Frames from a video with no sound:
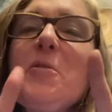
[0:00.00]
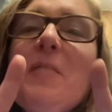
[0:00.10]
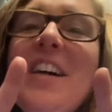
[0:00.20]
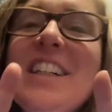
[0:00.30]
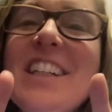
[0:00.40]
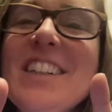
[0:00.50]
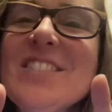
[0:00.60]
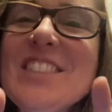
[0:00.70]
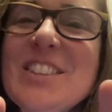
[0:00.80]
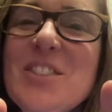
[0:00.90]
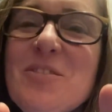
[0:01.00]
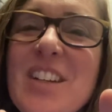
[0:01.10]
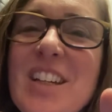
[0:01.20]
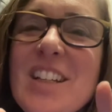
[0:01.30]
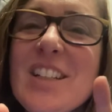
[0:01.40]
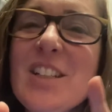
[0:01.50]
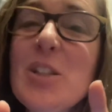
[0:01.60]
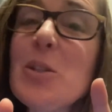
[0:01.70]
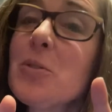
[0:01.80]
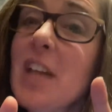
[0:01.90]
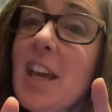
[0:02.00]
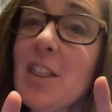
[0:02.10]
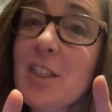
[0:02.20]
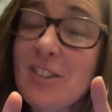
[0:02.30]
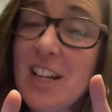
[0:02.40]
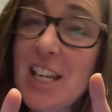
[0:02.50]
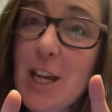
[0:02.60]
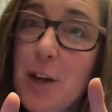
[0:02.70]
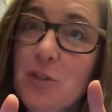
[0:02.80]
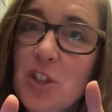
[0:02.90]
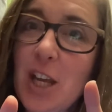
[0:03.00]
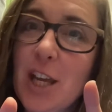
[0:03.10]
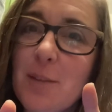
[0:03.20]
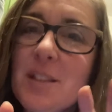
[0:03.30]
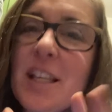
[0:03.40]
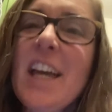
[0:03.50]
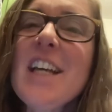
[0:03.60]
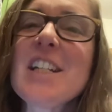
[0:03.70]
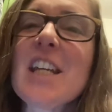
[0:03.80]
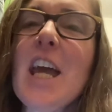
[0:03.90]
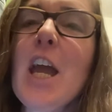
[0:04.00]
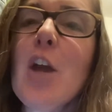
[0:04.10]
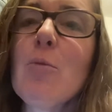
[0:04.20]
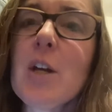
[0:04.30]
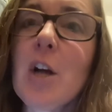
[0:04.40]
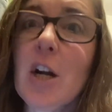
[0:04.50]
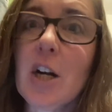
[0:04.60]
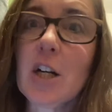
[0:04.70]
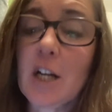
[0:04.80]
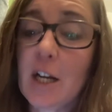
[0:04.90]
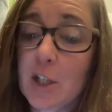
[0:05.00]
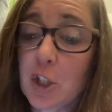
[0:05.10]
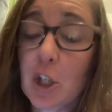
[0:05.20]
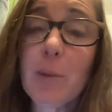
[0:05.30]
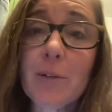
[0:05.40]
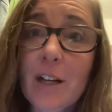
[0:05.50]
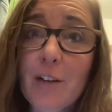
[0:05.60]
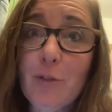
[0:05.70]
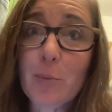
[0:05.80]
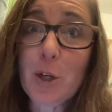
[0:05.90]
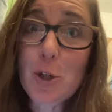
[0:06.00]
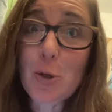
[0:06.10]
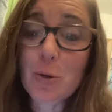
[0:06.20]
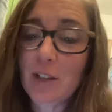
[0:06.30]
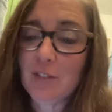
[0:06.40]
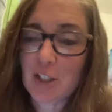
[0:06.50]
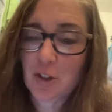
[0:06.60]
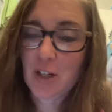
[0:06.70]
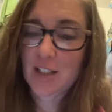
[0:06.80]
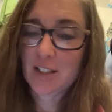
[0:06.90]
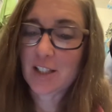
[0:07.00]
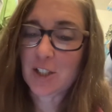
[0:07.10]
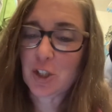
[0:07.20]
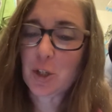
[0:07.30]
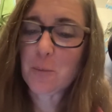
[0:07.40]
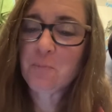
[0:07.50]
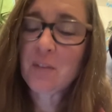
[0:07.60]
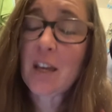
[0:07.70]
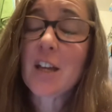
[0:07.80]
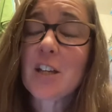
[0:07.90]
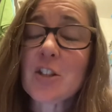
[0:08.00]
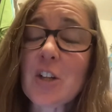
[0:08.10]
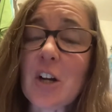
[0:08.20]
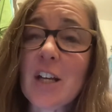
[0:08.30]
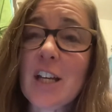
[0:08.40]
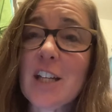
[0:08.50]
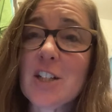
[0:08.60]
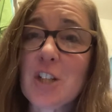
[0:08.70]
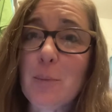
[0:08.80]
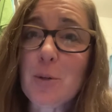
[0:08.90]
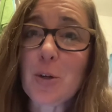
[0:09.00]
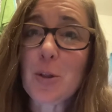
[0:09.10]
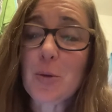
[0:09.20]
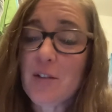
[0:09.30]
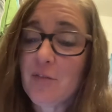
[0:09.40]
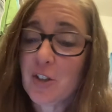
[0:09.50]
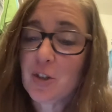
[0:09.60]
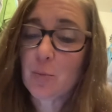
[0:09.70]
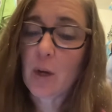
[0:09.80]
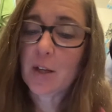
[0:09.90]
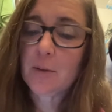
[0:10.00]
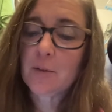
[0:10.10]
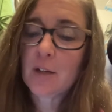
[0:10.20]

Welcome to week two, day three of James. Today we are actually going to be reading from the New Living Translation, starting in chapter 3, verse 1.